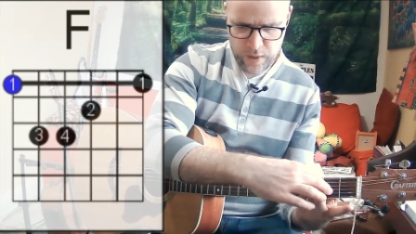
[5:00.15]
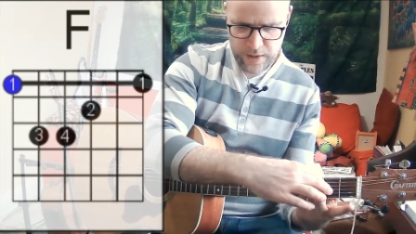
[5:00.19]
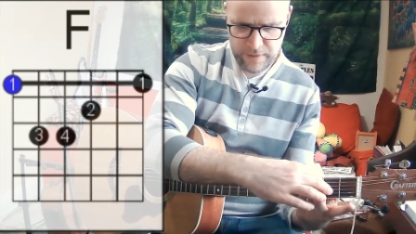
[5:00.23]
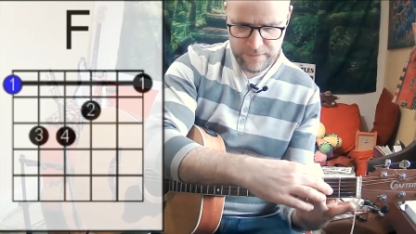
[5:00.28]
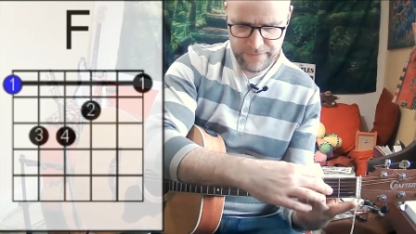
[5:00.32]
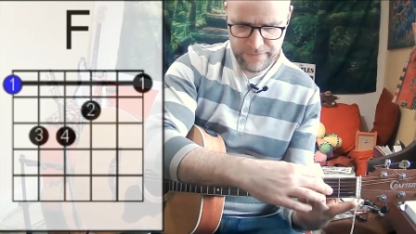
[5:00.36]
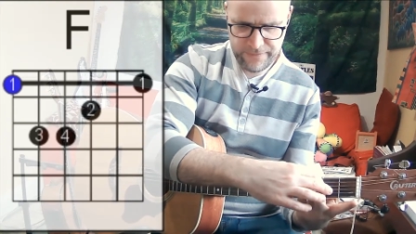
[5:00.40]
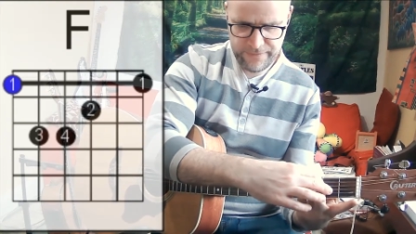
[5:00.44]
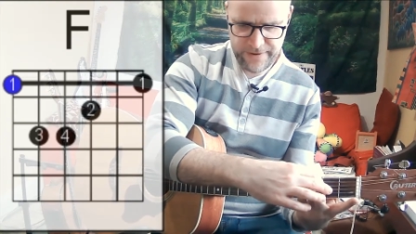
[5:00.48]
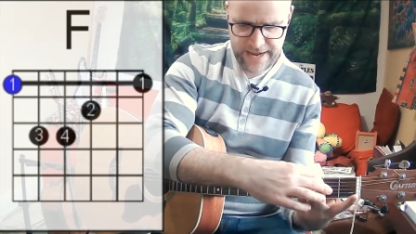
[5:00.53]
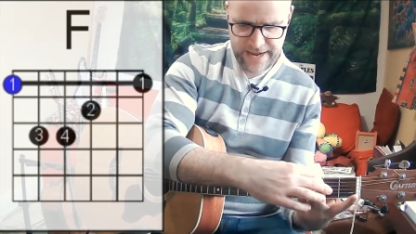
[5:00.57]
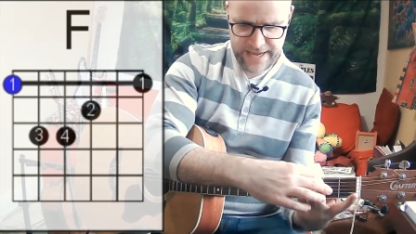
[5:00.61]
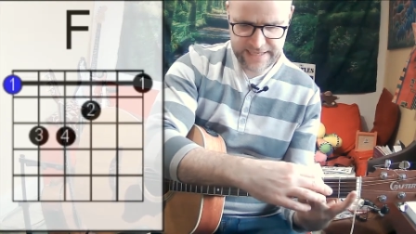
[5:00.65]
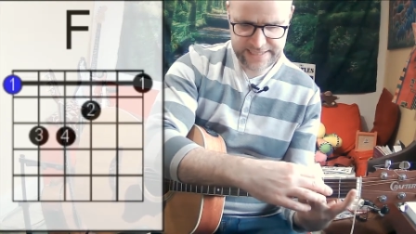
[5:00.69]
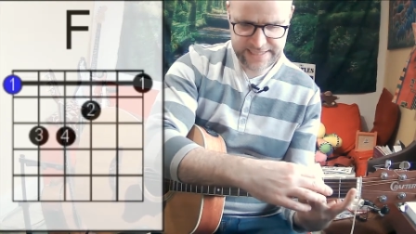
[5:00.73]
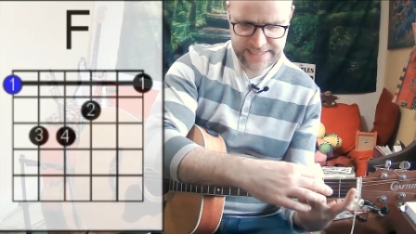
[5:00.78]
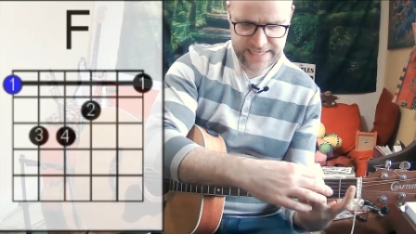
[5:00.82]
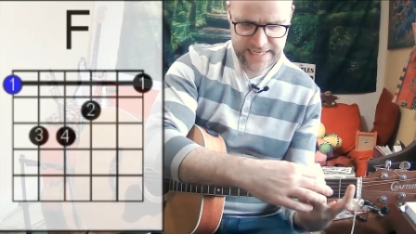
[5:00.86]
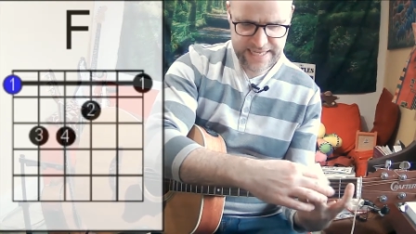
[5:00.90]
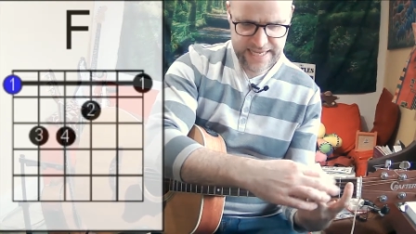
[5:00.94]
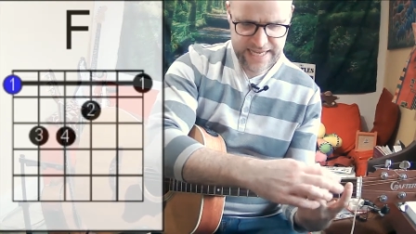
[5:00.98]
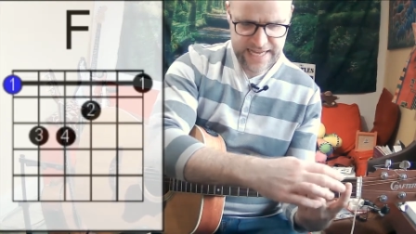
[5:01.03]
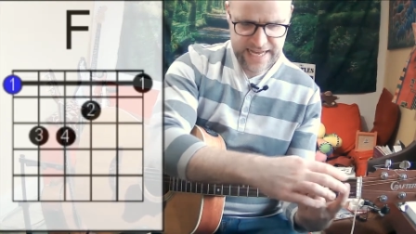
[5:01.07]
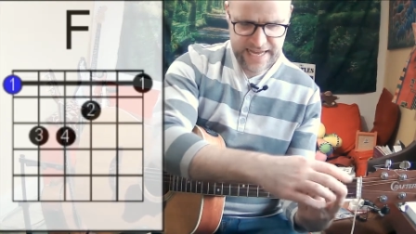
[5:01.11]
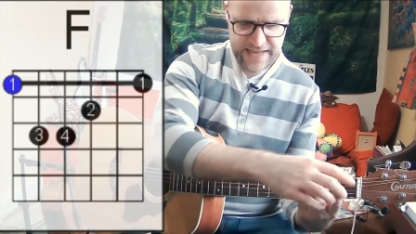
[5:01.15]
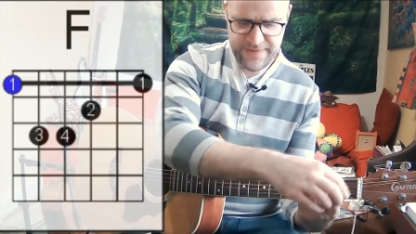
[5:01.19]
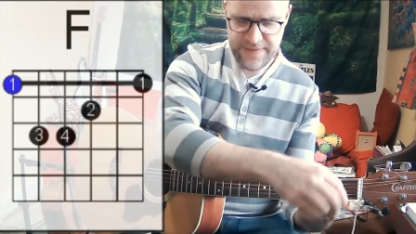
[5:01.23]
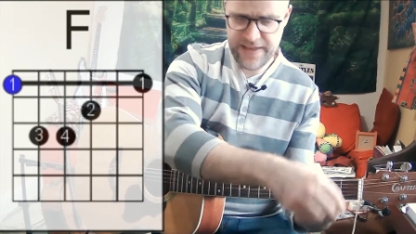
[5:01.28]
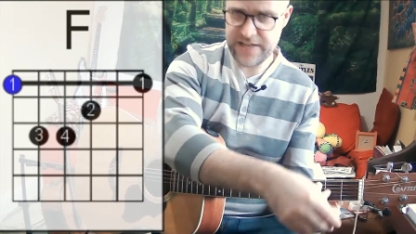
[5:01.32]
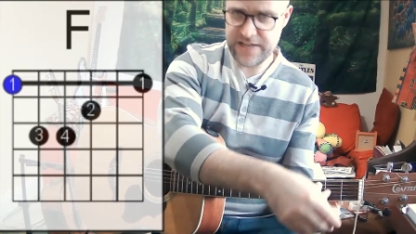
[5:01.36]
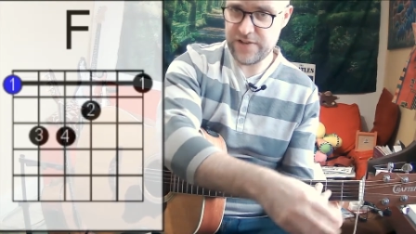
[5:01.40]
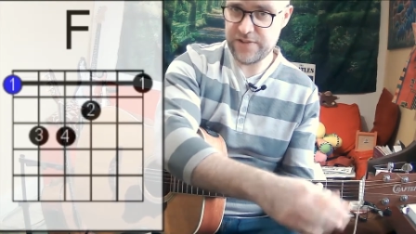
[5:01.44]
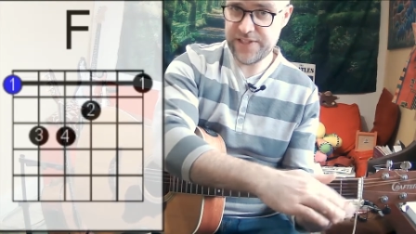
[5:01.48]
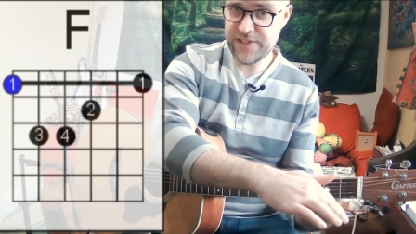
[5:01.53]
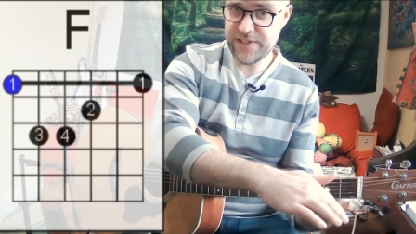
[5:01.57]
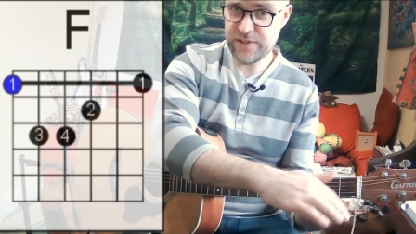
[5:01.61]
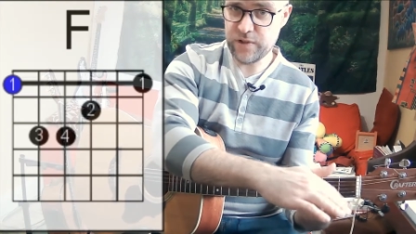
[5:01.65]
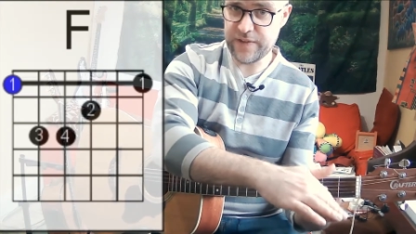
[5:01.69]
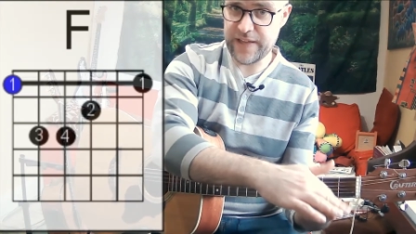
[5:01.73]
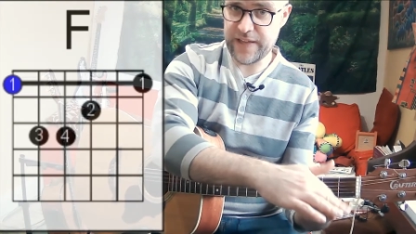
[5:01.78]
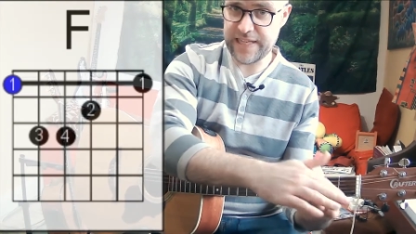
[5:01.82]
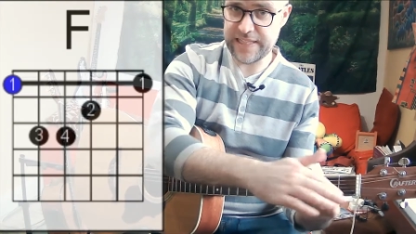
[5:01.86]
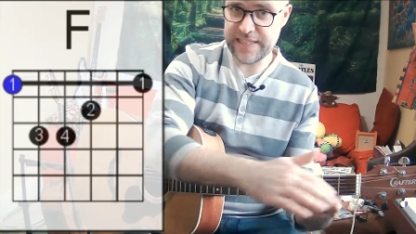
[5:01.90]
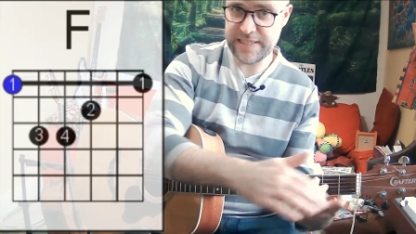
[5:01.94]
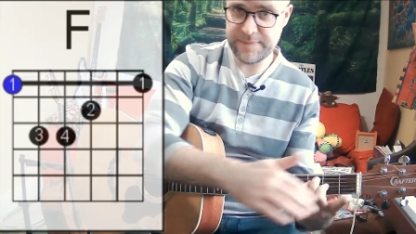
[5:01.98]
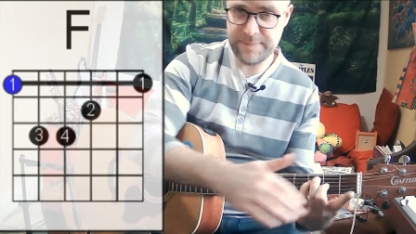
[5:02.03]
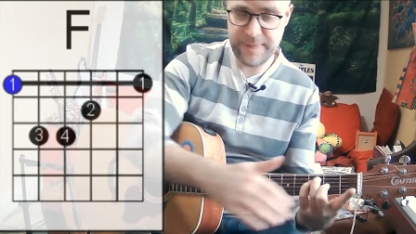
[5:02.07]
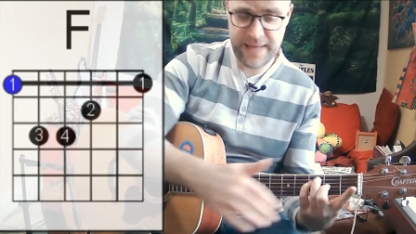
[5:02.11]
1 fret, and then you've still
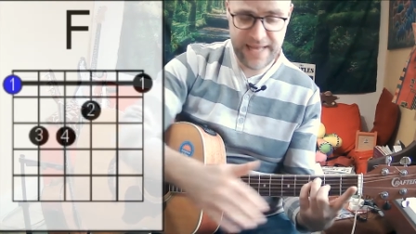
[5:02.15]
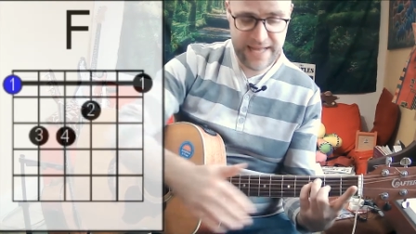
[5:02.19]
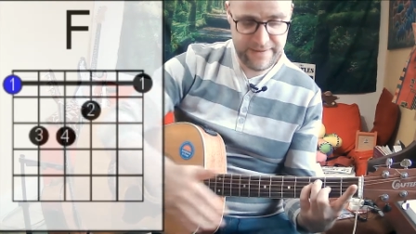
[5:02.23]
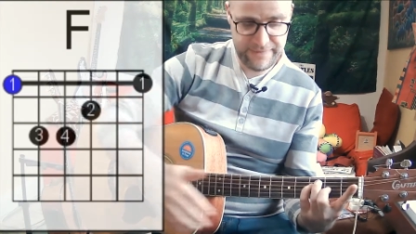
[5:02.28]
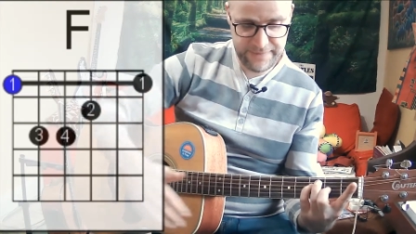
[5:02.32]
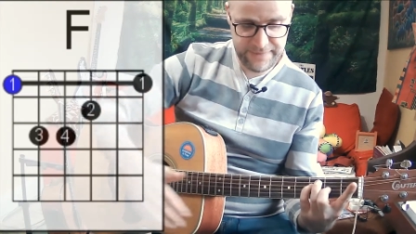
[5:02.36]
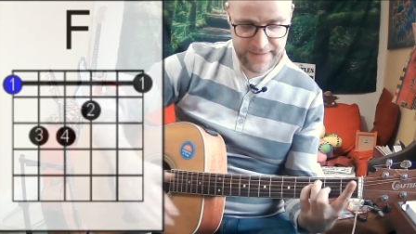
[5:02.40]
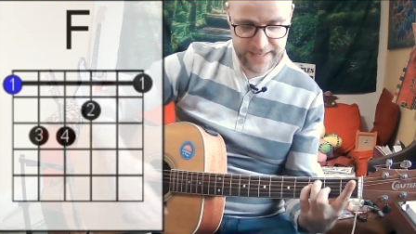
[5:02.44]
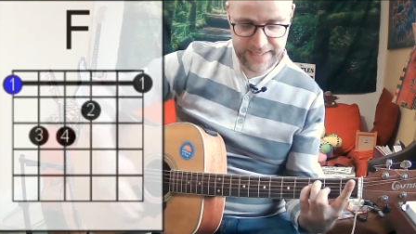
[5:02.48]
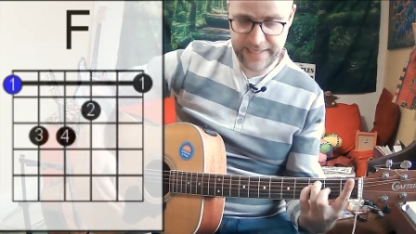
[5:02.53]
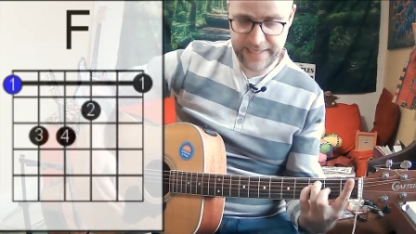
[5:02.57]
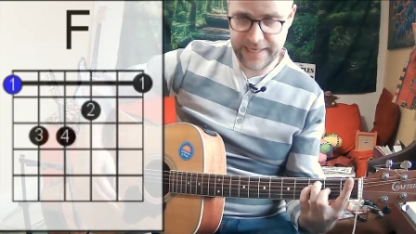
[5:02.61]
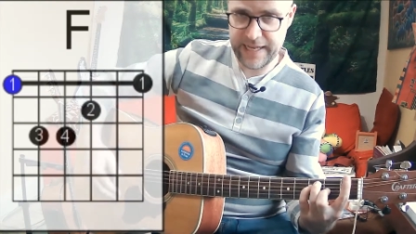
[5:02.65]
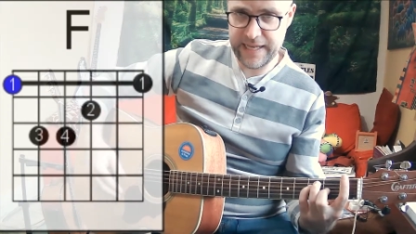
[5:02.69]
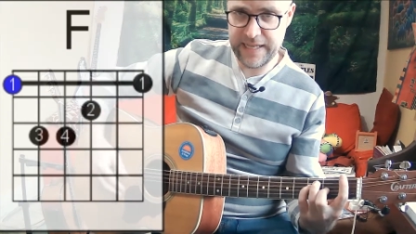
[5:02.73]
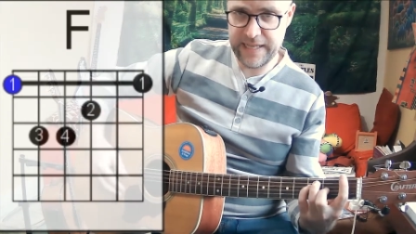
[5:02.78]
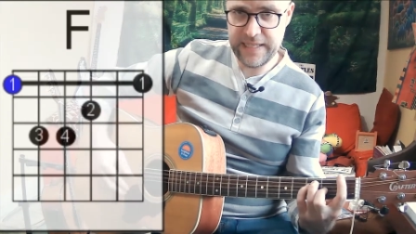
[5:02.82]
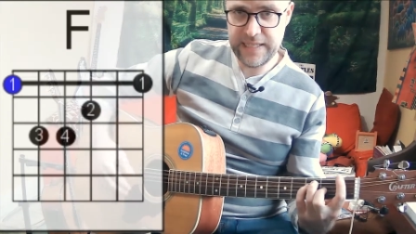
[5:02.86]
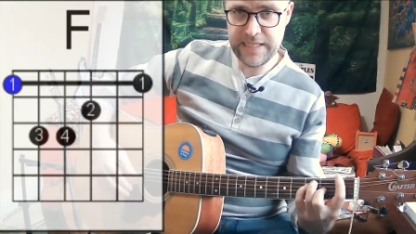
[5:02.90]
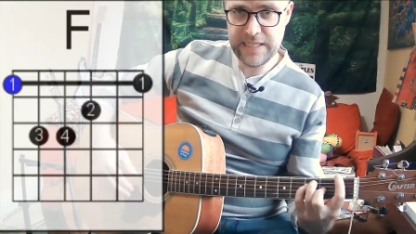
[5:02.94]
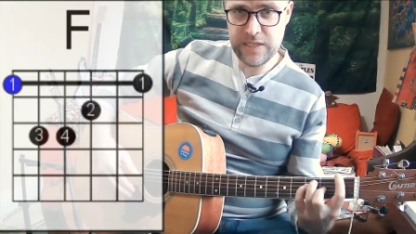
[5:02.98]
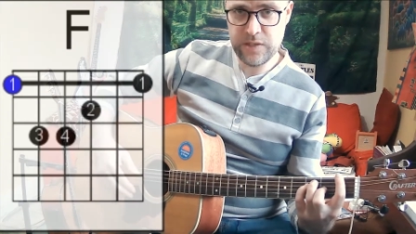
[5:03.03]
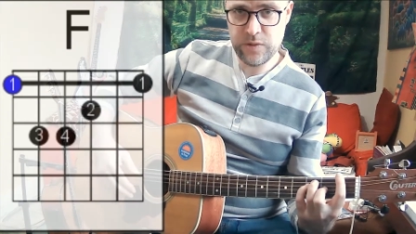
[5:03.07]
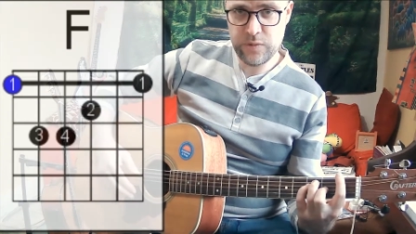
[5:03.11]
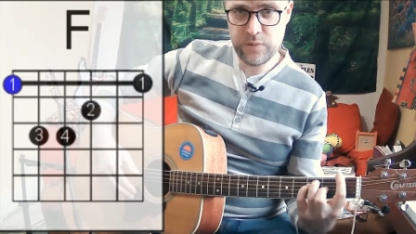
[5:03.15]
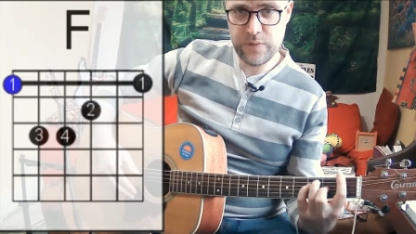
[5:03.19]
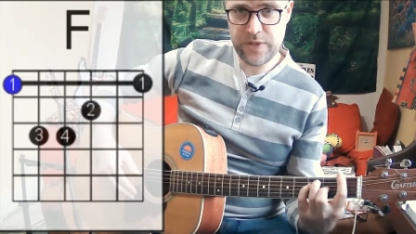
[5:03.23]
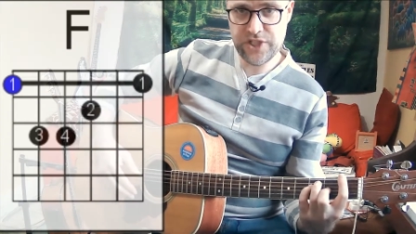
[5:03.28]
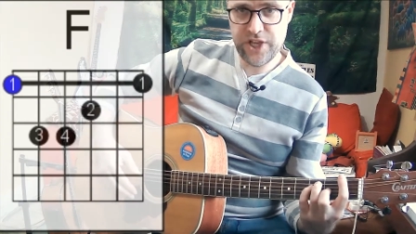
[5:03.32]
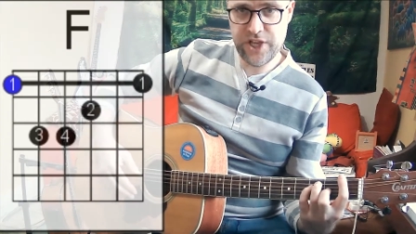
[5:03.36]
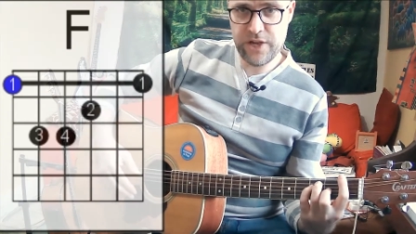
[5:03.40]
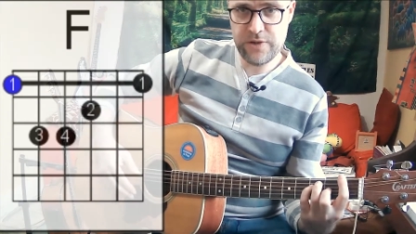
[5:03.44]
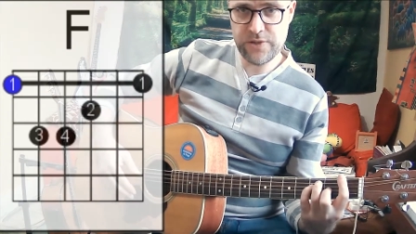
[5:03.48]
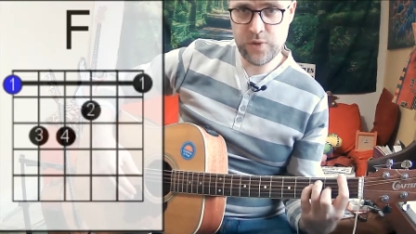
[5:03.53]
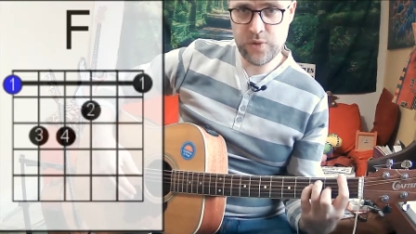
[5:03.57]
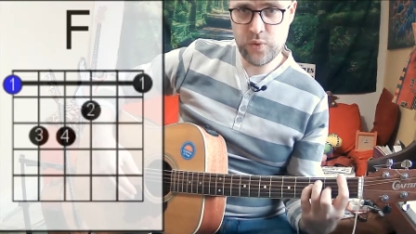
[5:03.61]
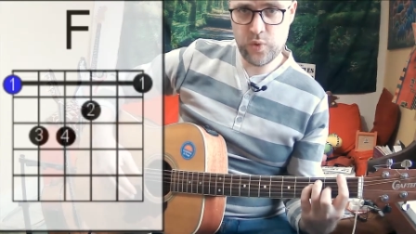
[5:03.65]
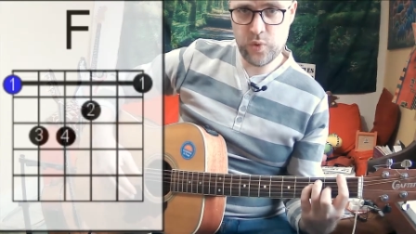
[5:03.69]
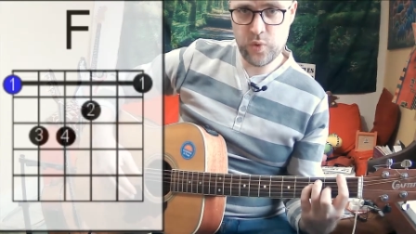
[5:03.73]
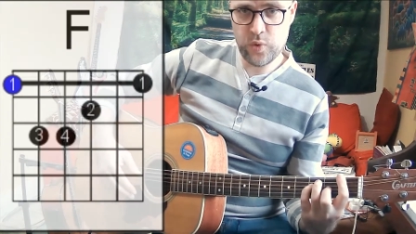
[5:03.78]
got that spare finger which goes